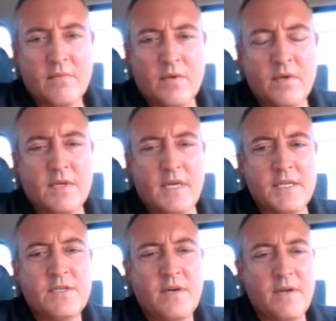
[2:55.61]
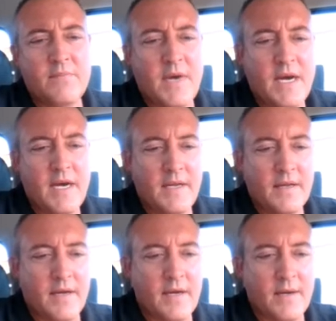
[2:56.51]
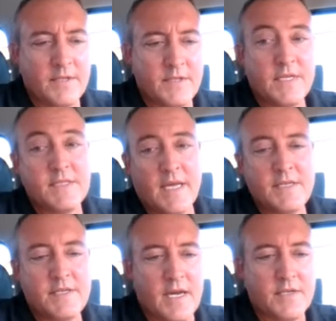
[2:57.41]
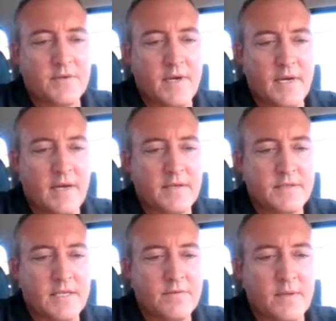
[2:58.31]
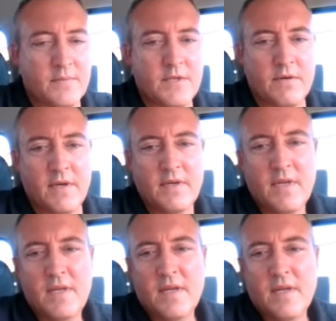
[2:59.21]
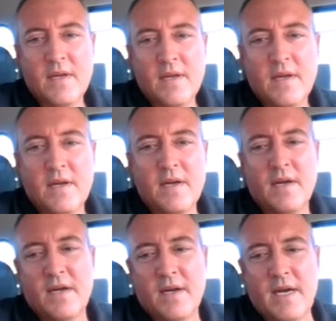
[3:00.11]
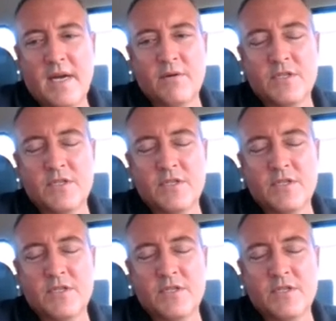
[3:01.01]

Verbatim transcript: well, I started mining. Um, it says NiceHash right now because that's what I'm doing. I